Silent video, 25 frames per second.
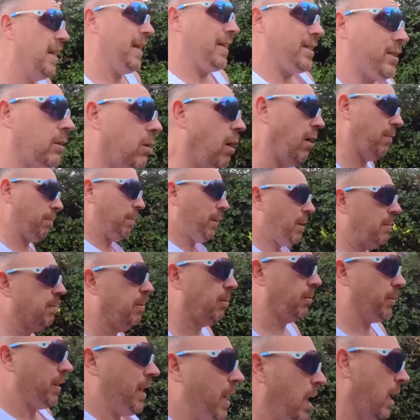that's life,
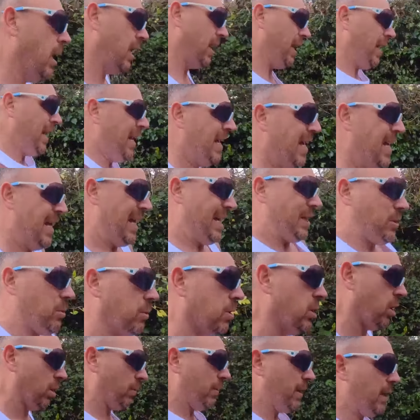people, and that's what
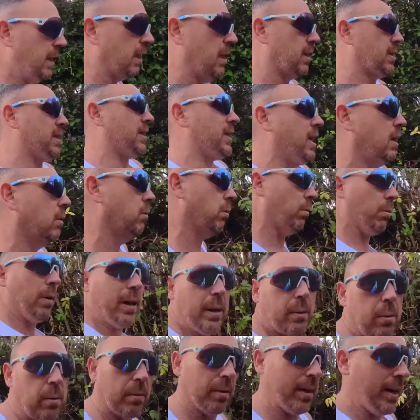we've got to realise. I don't know what
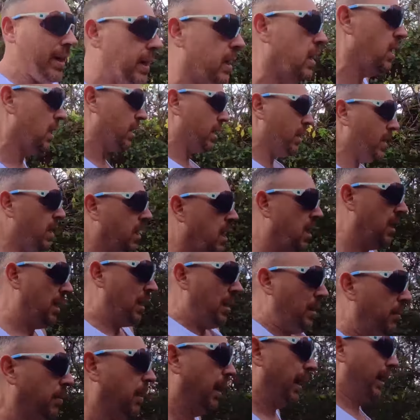week we're in,
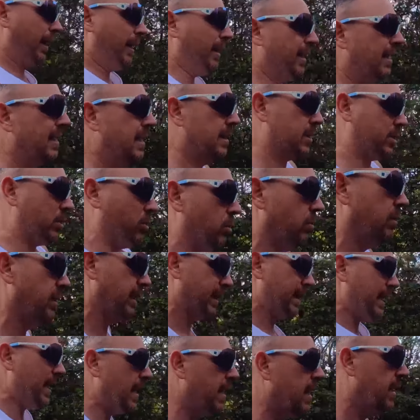but it's
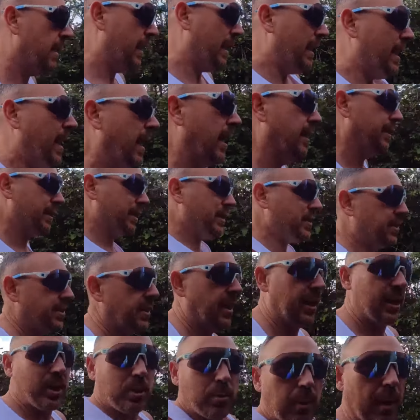already at this
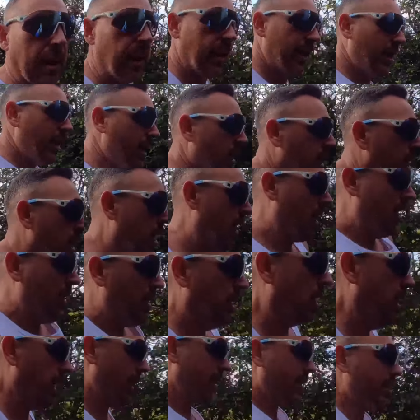stage where
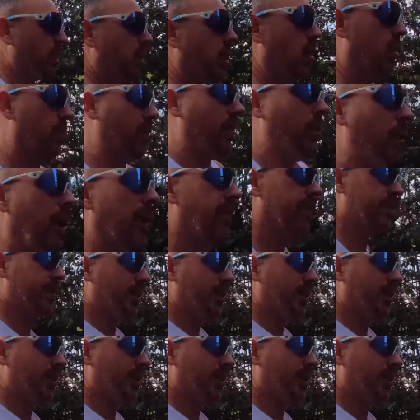the legs start to feel heavy.